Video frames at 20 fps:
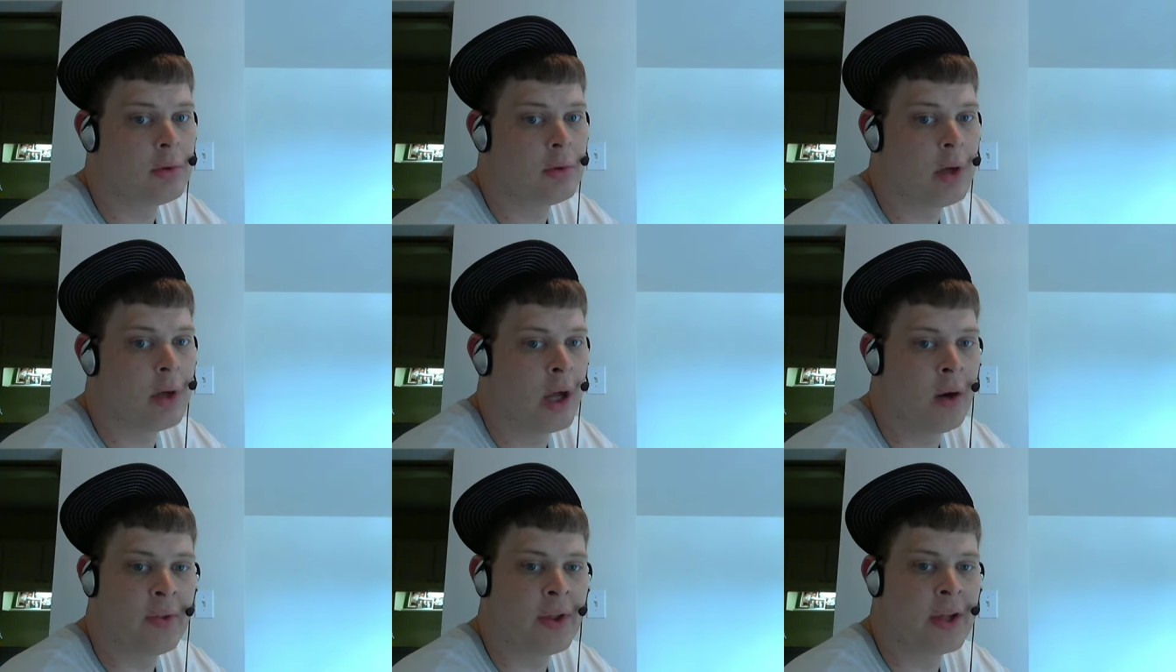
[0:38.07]

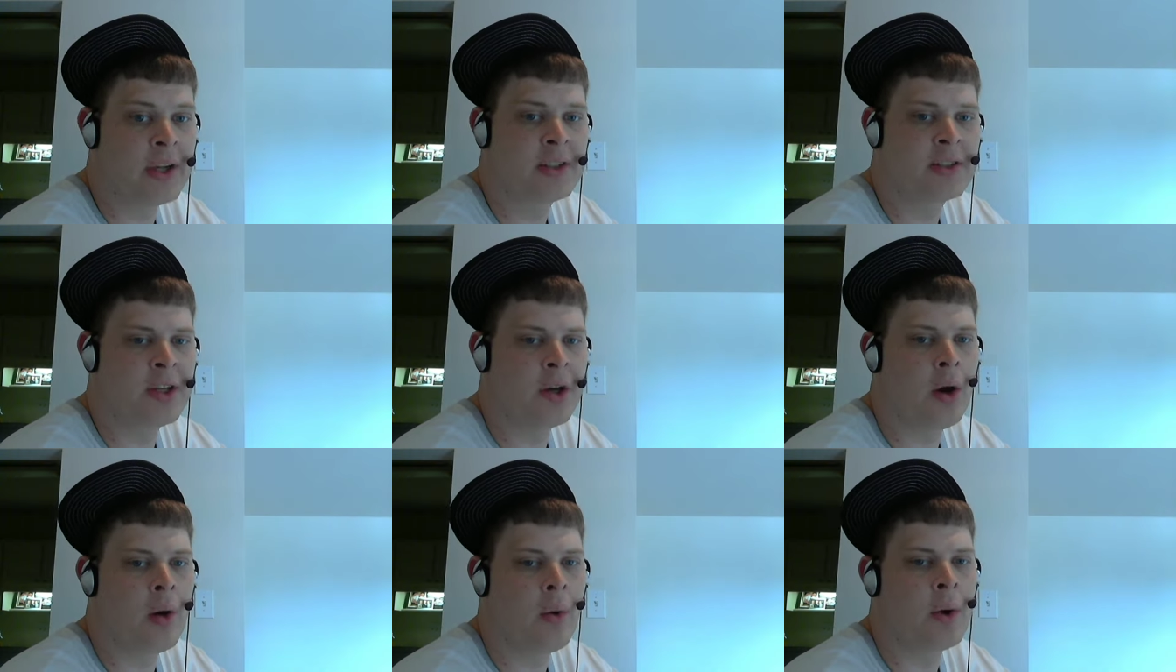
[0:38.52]
I don't think
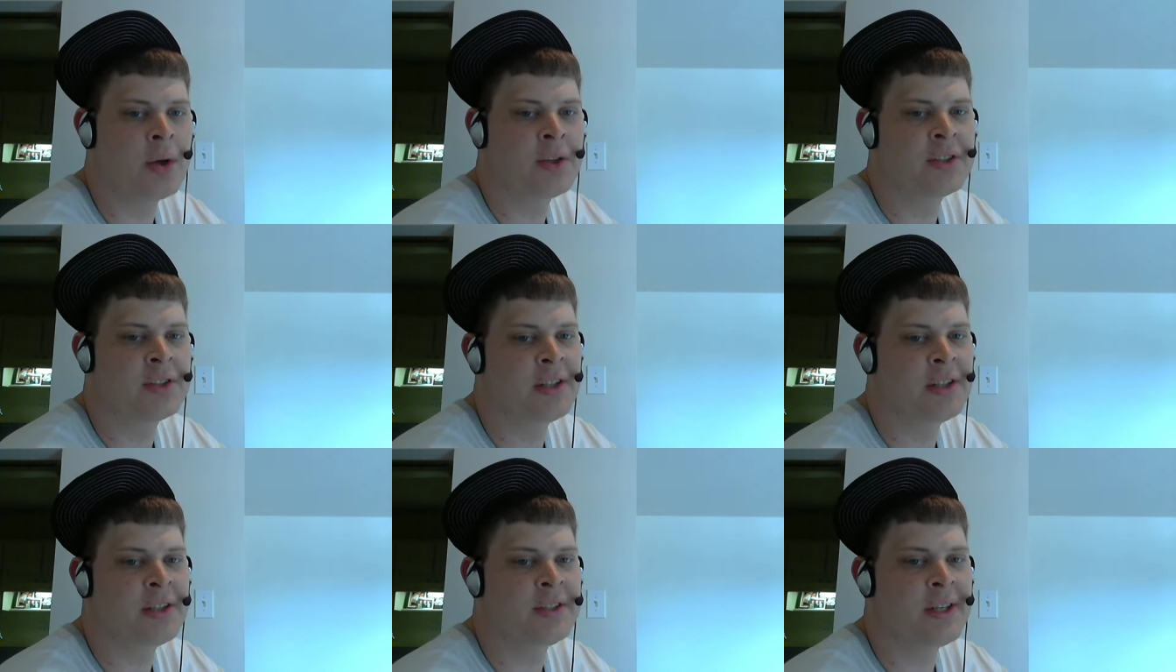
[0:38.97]
so. I
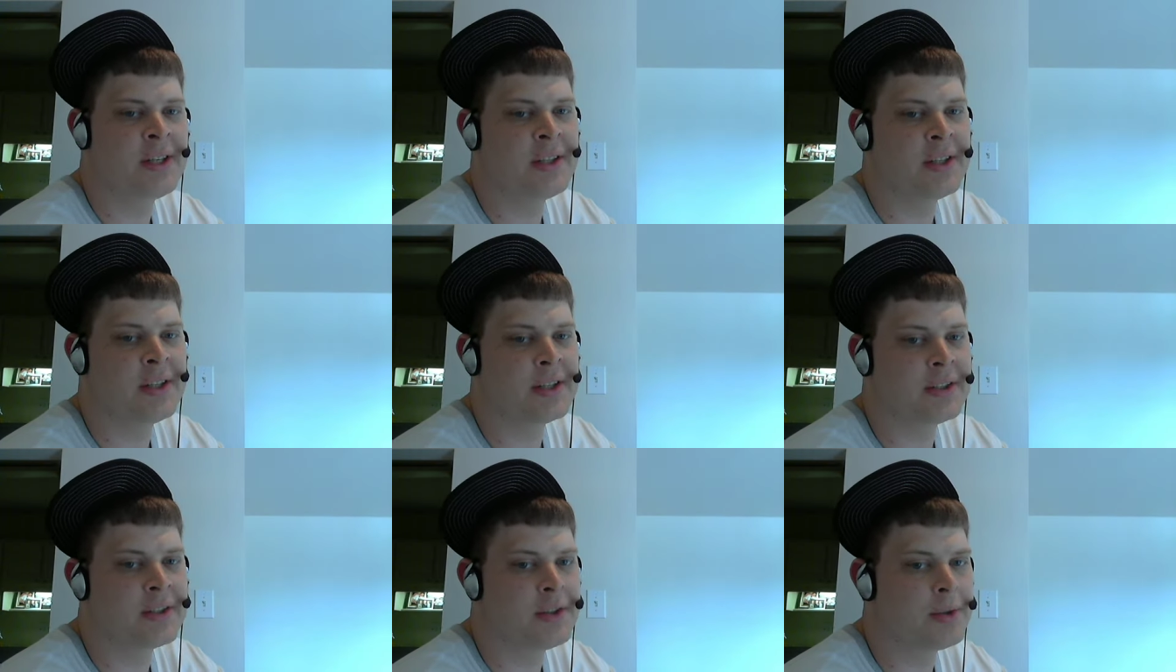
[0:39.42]
wasn't
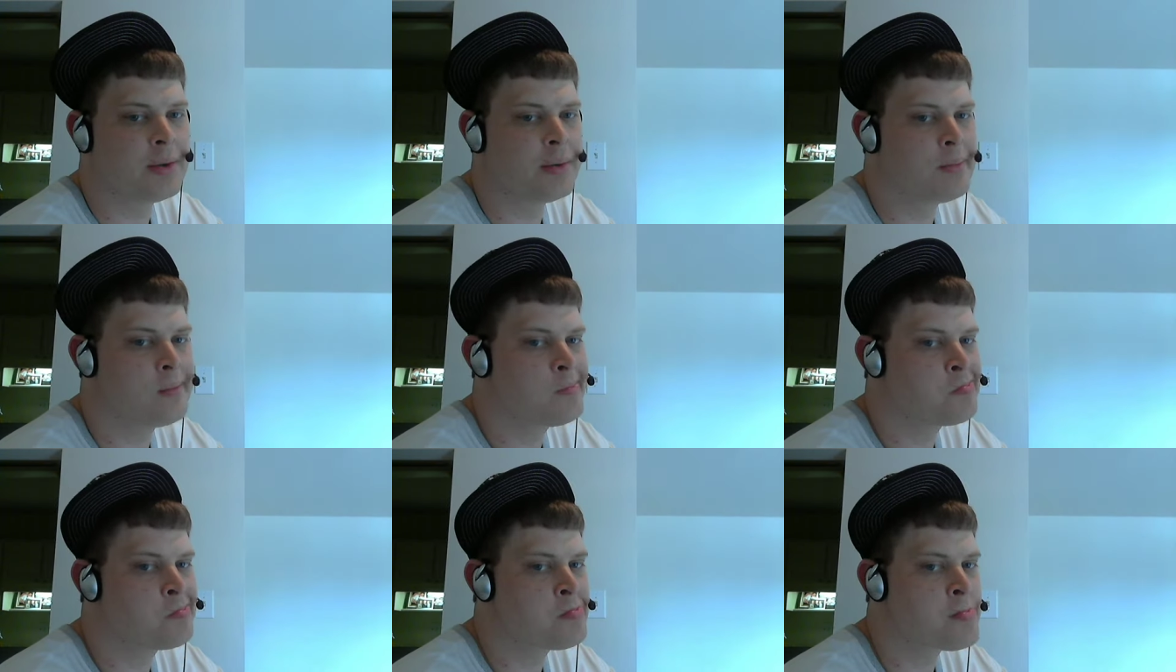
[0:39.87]
intending to.
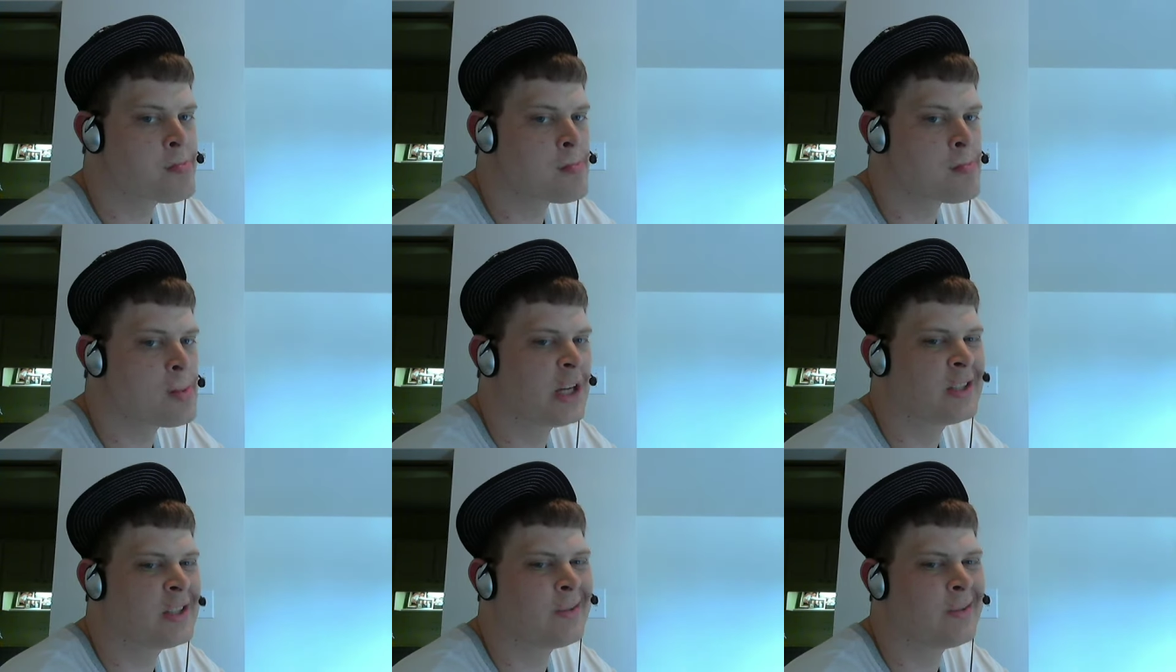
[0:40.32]

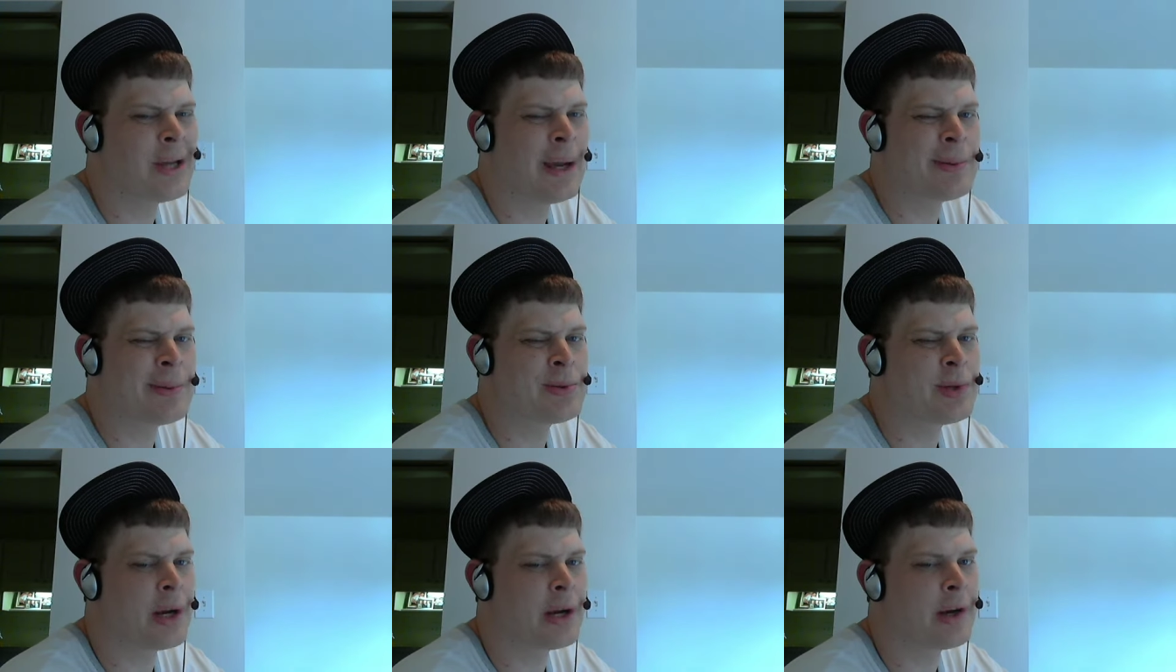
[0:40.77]

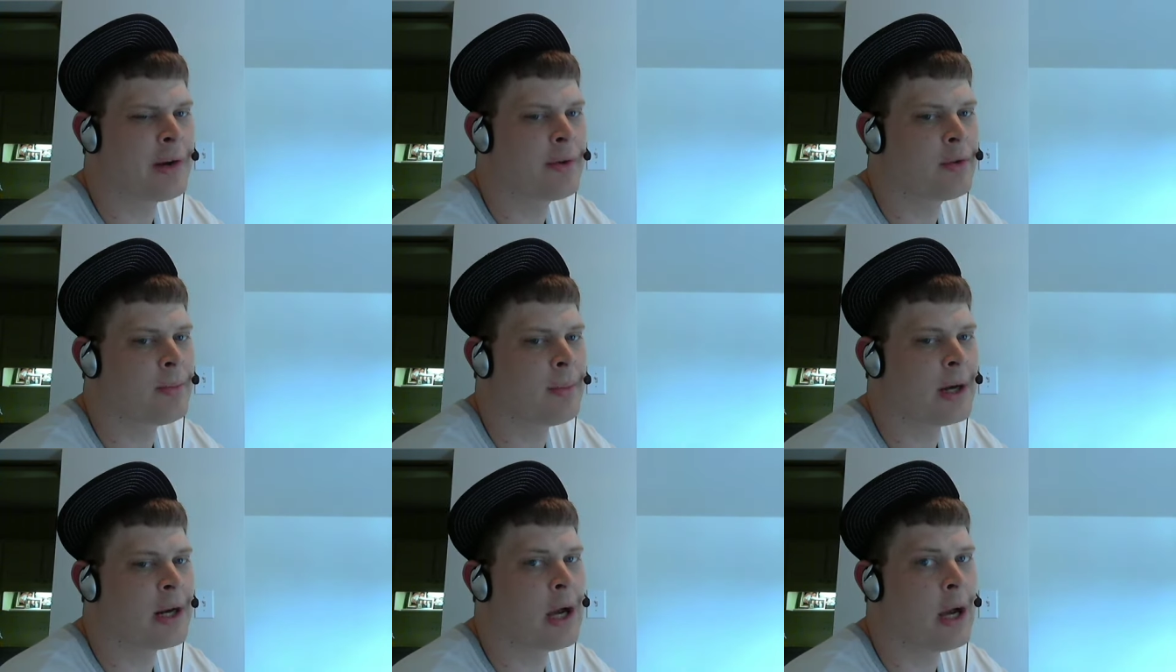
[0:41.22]
Sometimes when I go
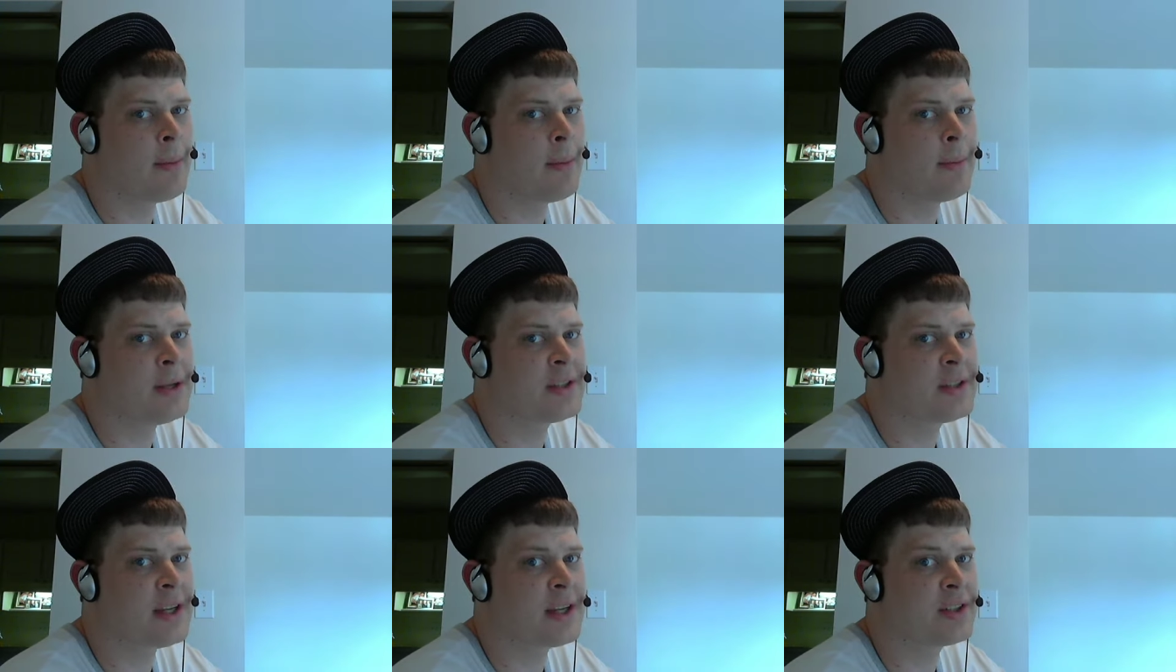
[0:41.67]
through my
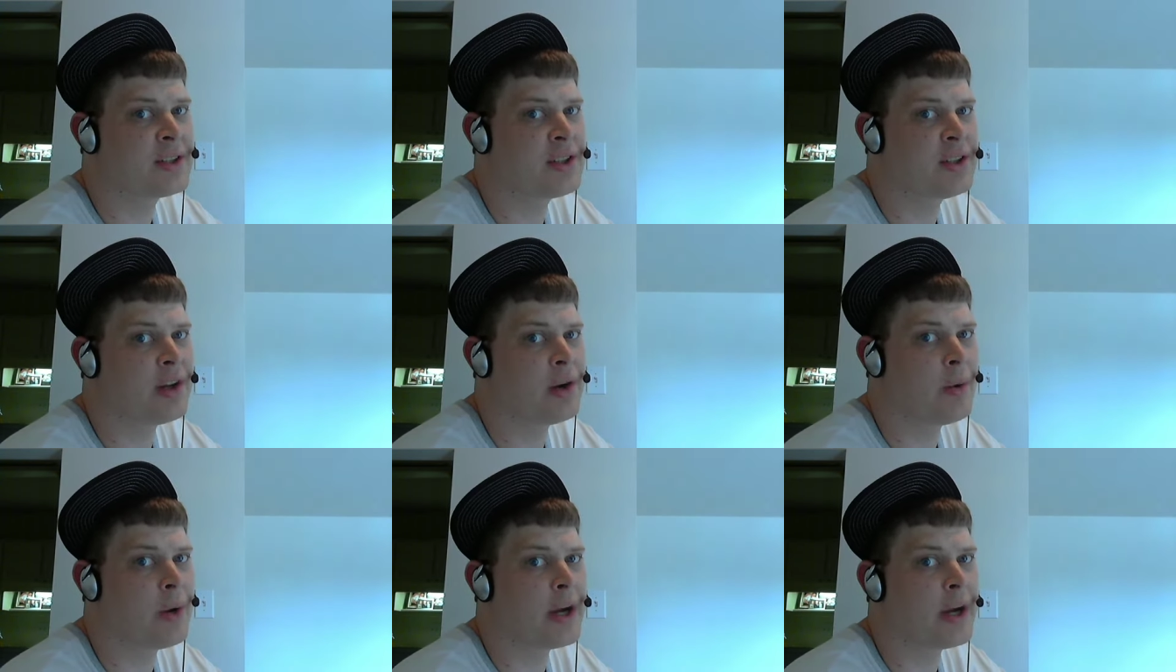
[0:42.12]
comment section,
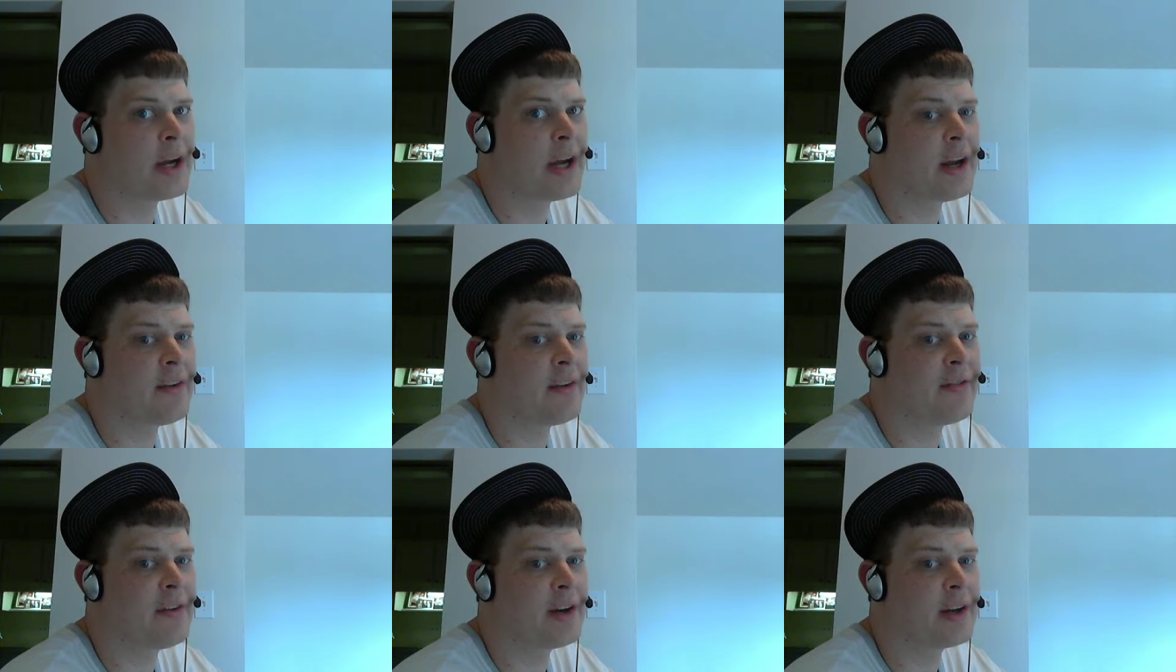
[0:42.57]
though, I
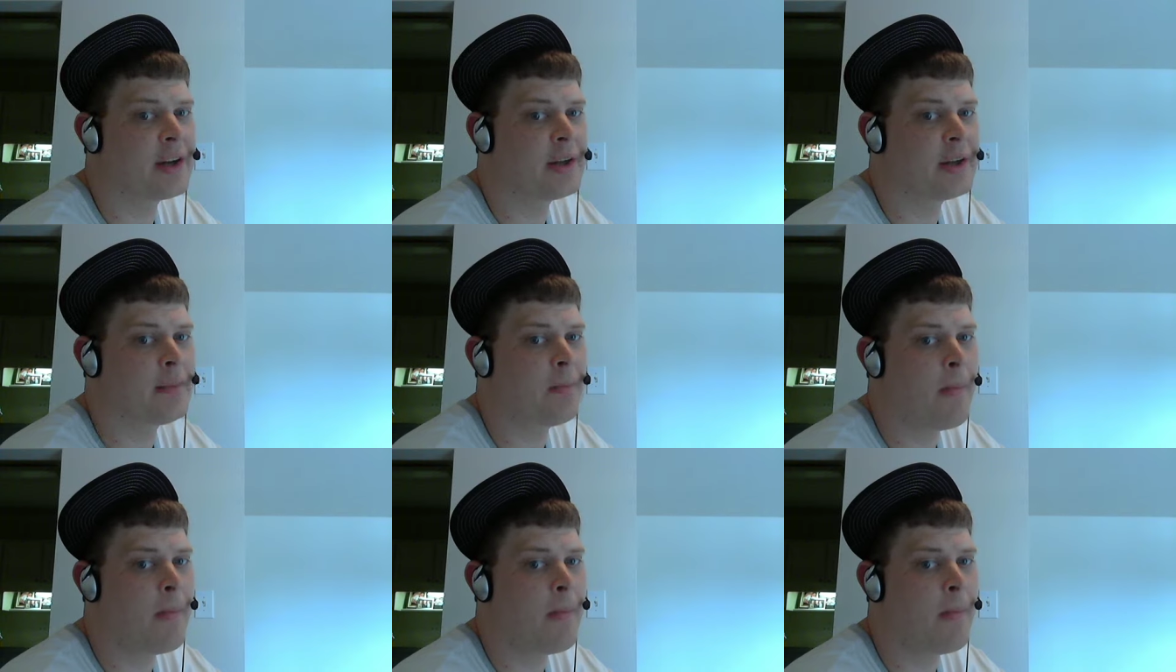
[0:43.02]
gotta fucking